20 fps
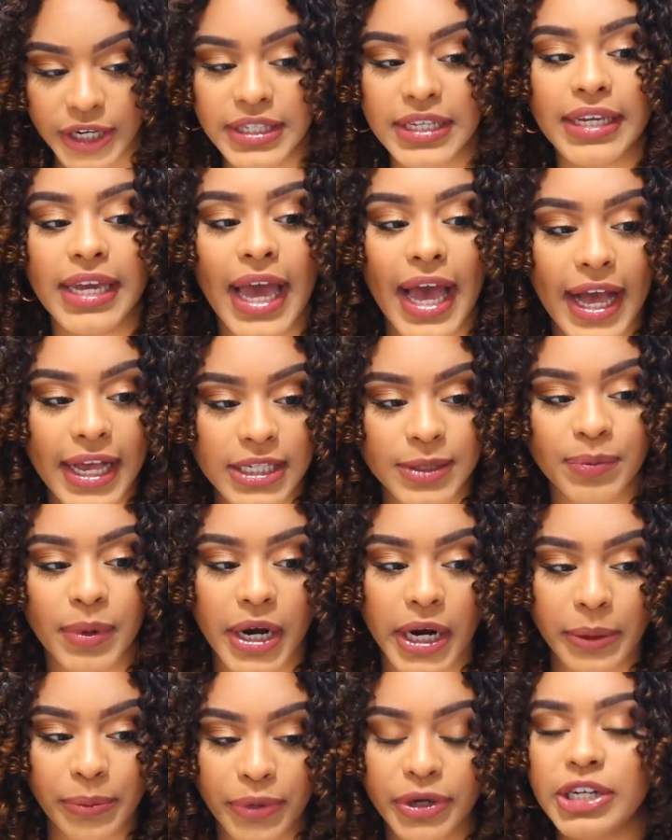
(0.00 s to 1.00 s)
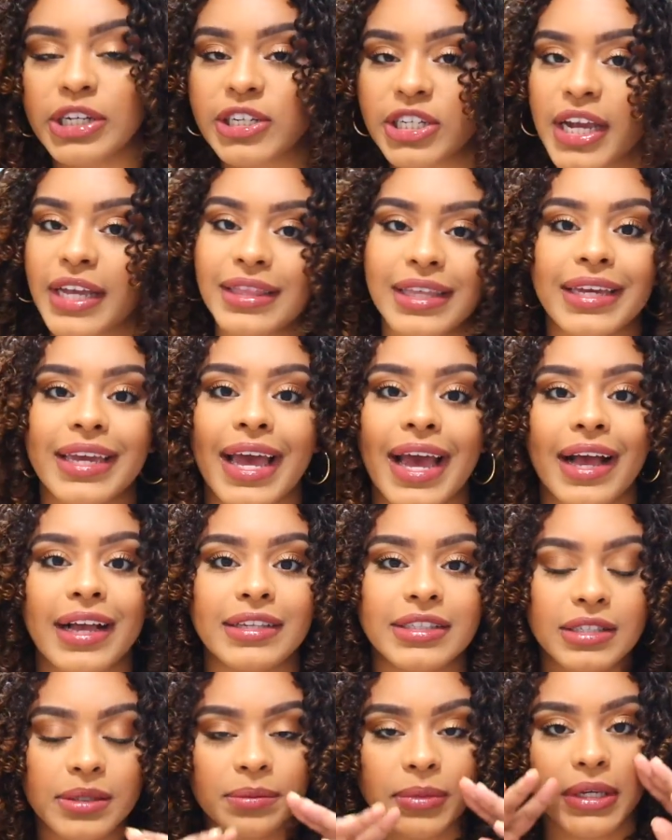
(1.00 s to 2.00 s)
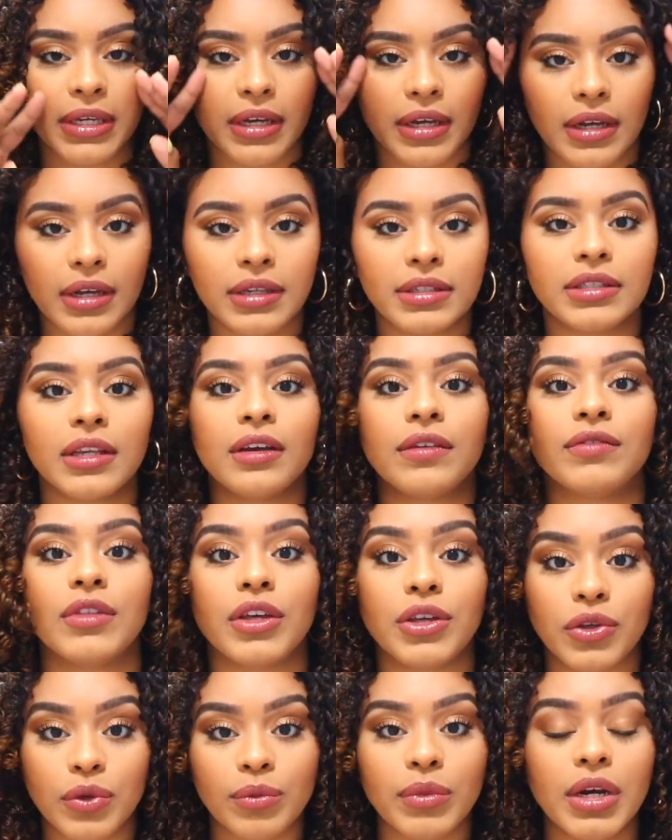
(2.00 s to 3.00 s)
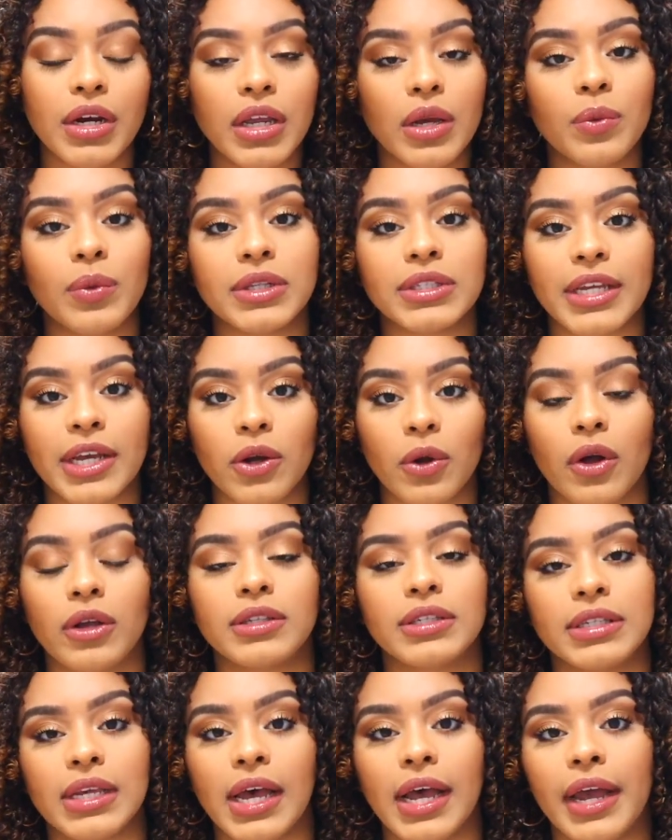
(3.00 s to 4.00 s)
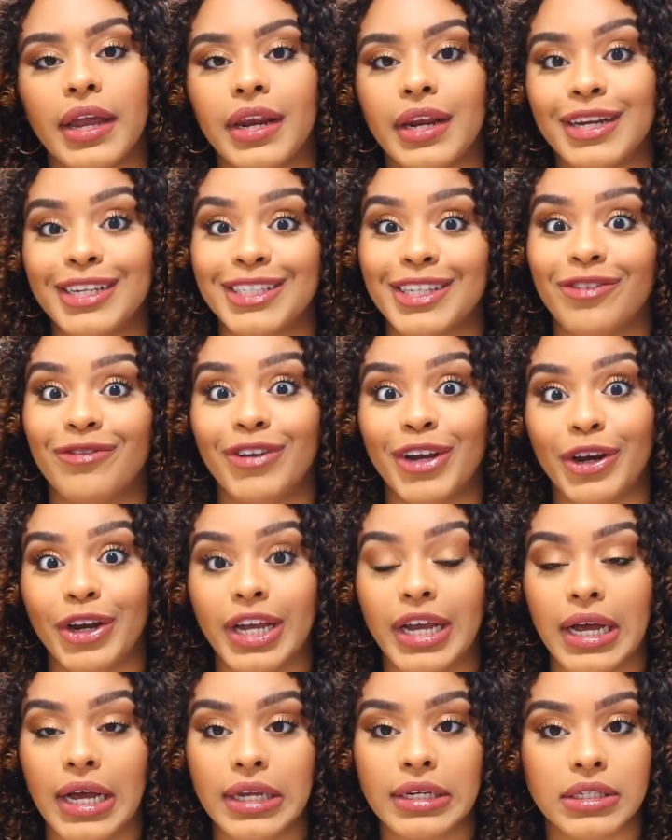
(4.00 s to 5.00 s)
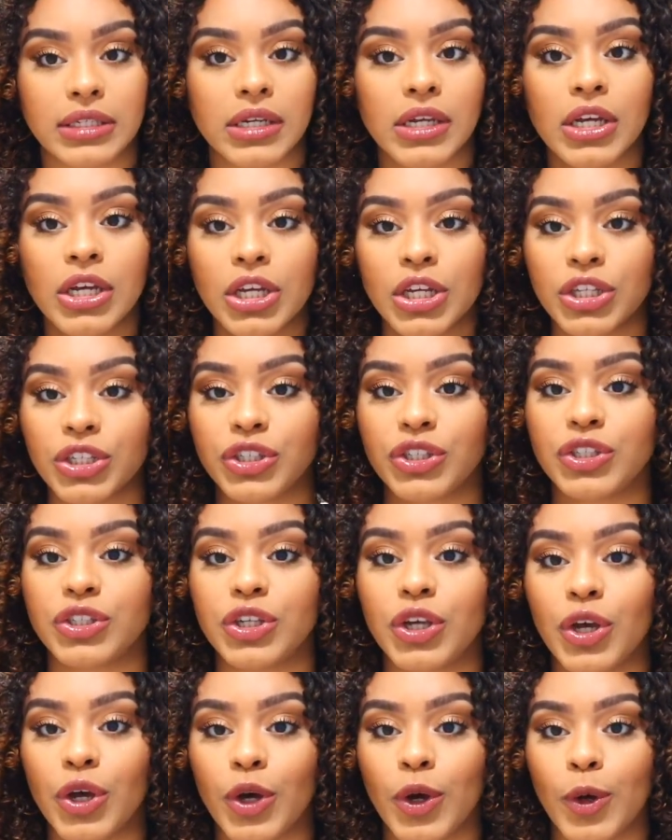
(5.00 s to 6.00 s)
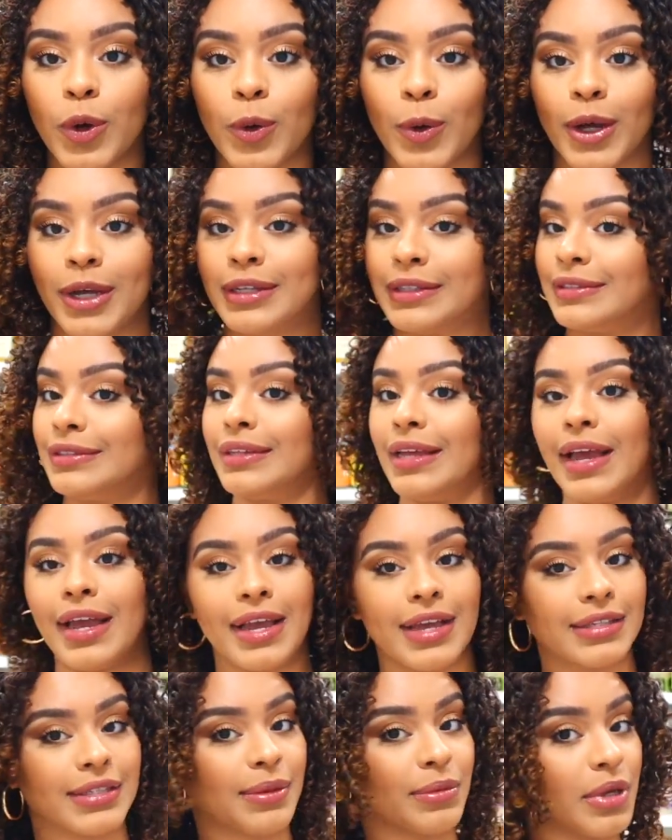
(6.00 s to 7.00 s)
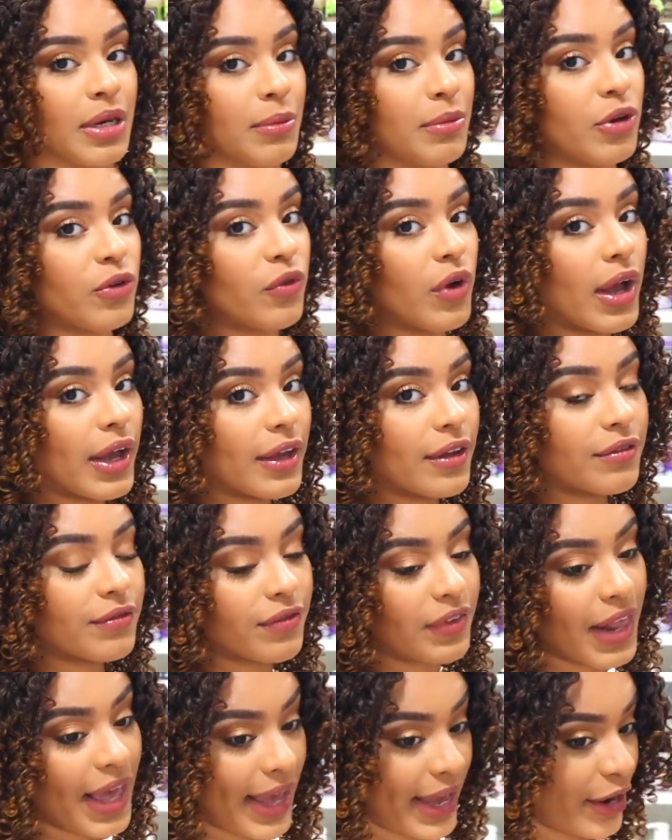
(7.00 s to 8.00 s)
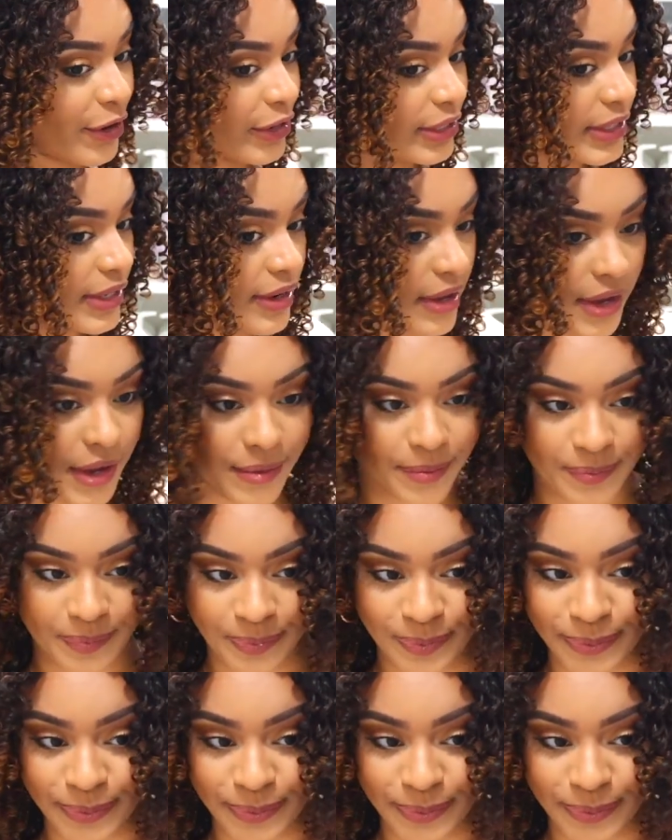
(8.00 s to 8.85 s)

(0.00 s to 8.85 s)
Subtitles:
is a cast, but I appreciate the cast because of the humidity. Once I go outside, it is very hot. So I guess I'm gonna be rocking flat hair today.